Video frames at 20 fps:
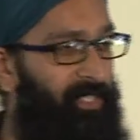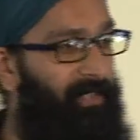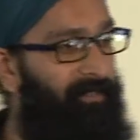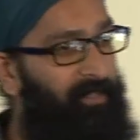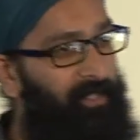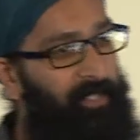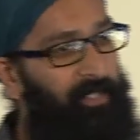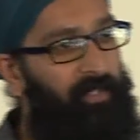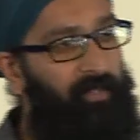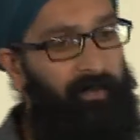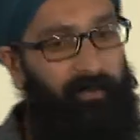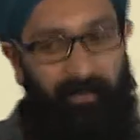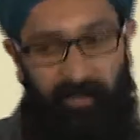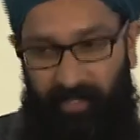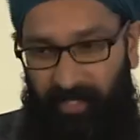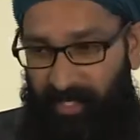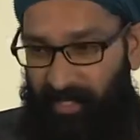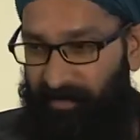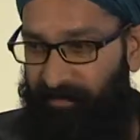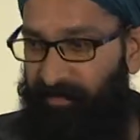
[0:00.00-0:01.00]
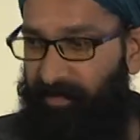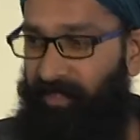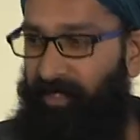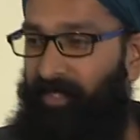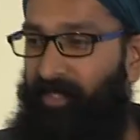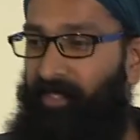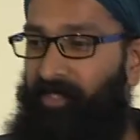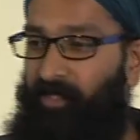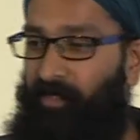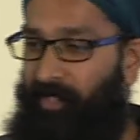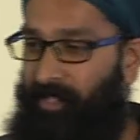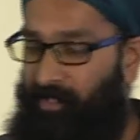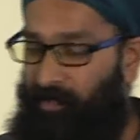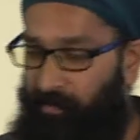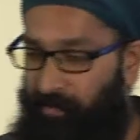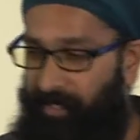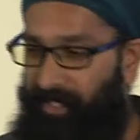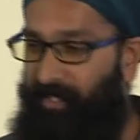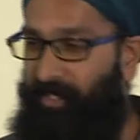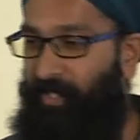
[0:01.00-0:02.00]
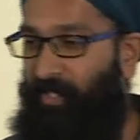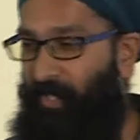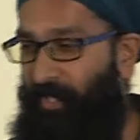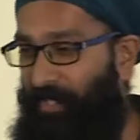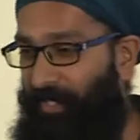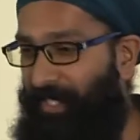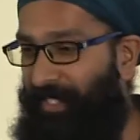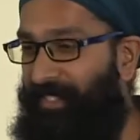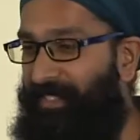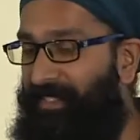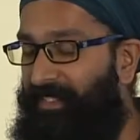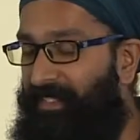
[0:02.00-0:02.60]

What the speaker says: even though you get to be in the lottery.